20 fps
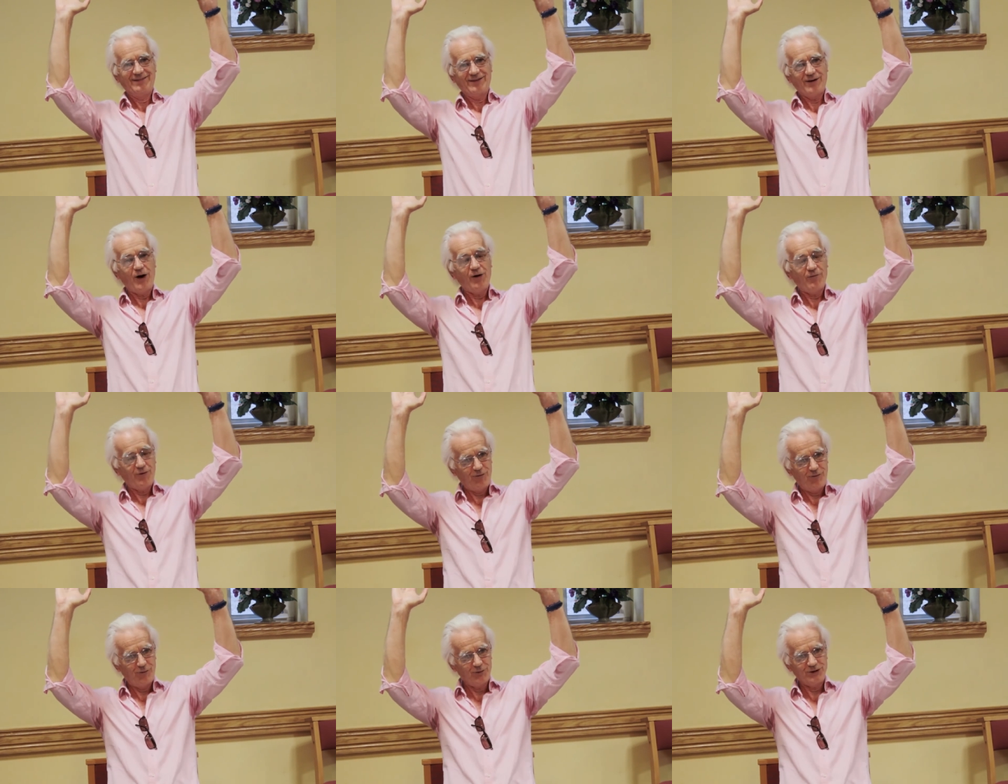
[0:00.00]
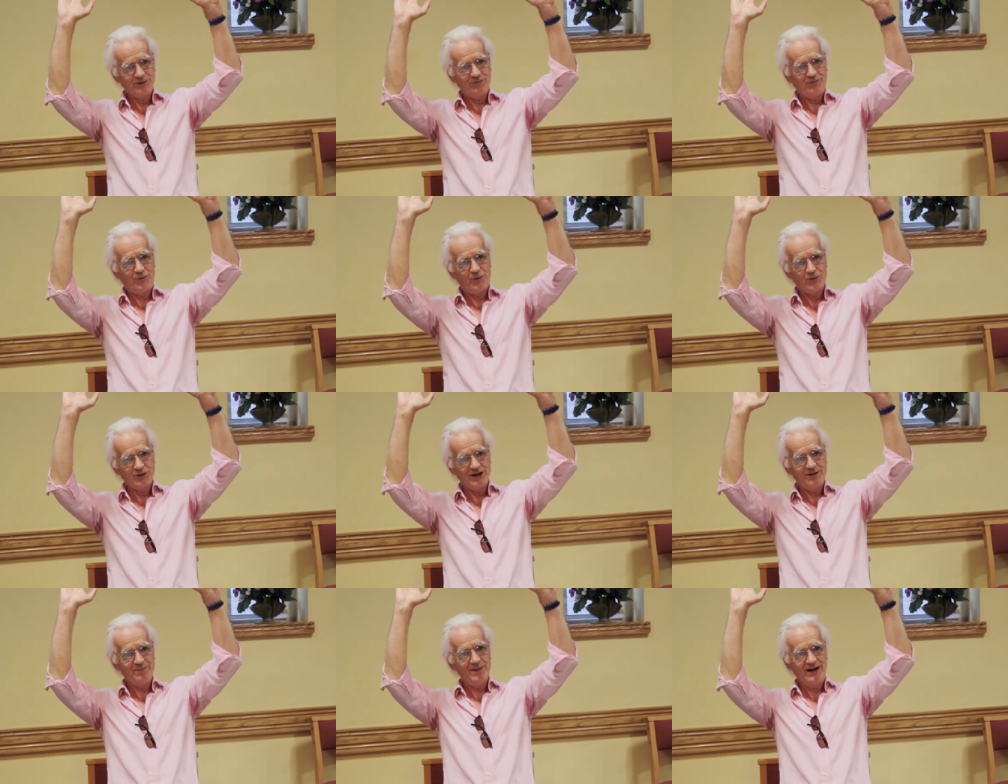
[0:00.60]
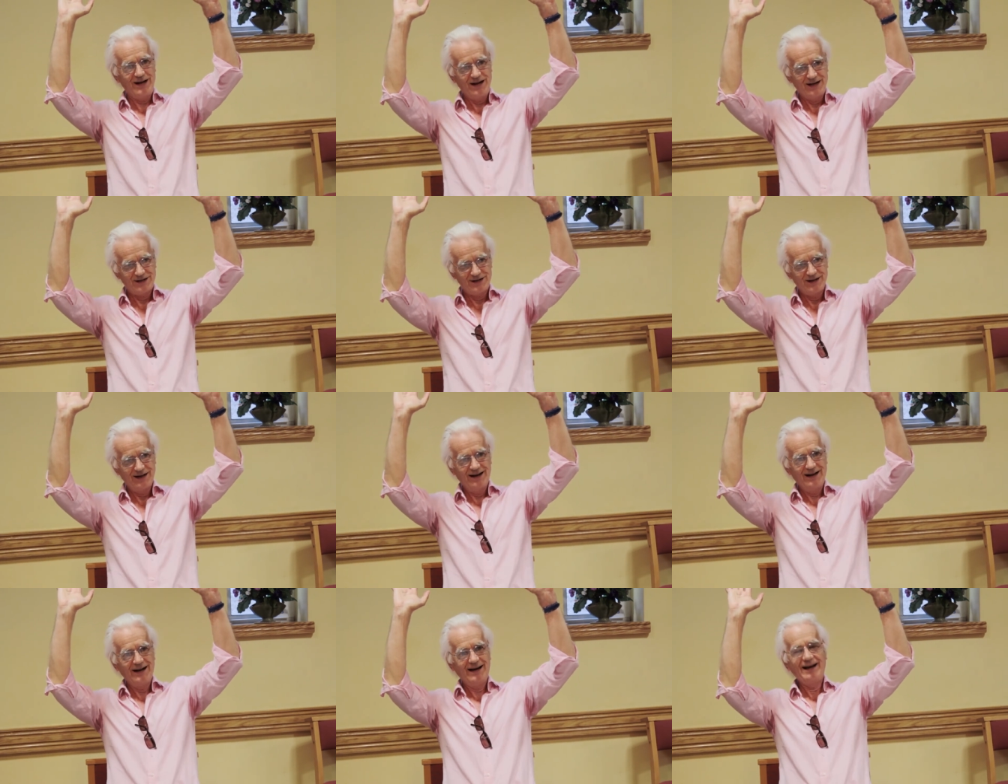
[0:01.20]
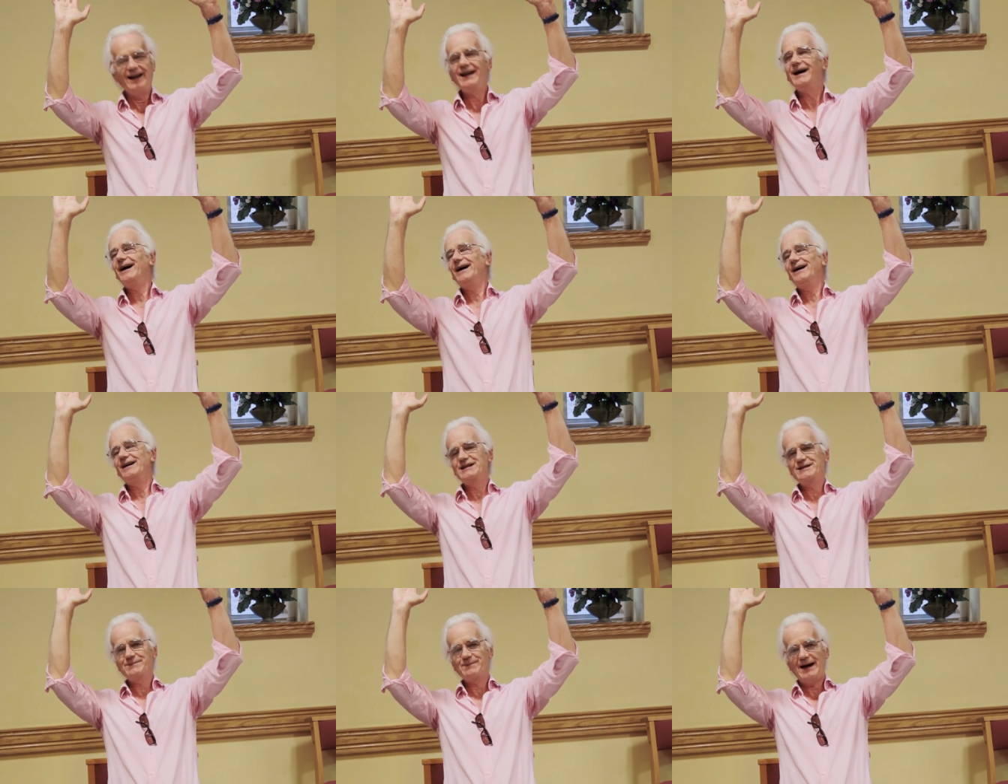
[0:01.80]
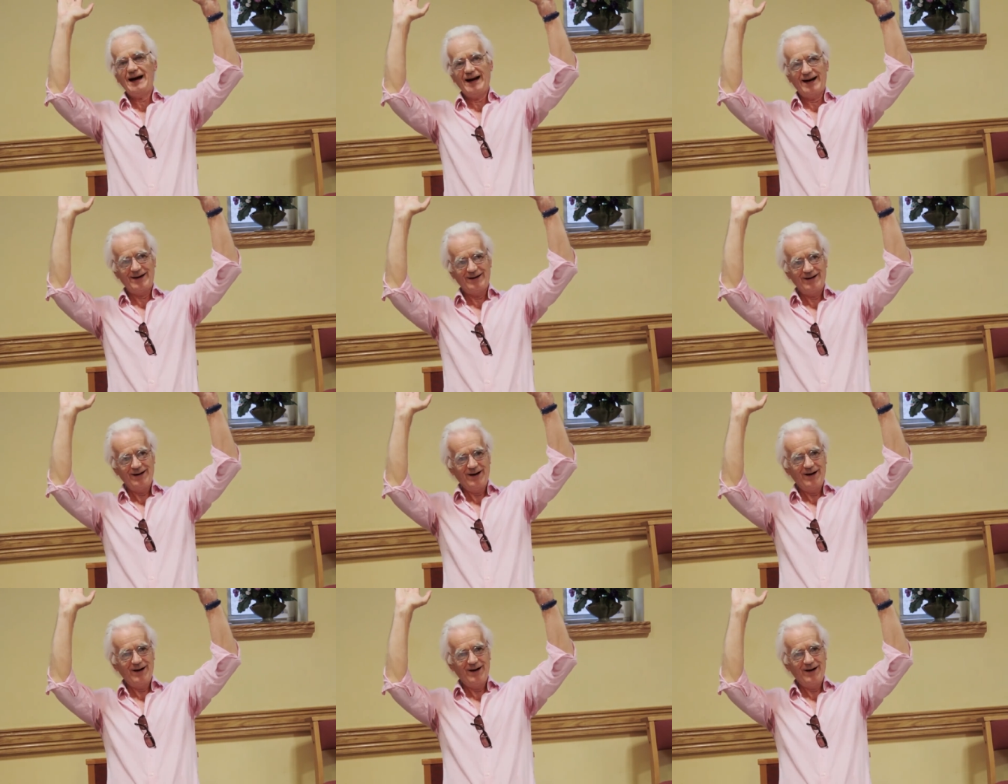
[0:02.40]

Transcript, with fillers: For 40 minutes, lying on his back,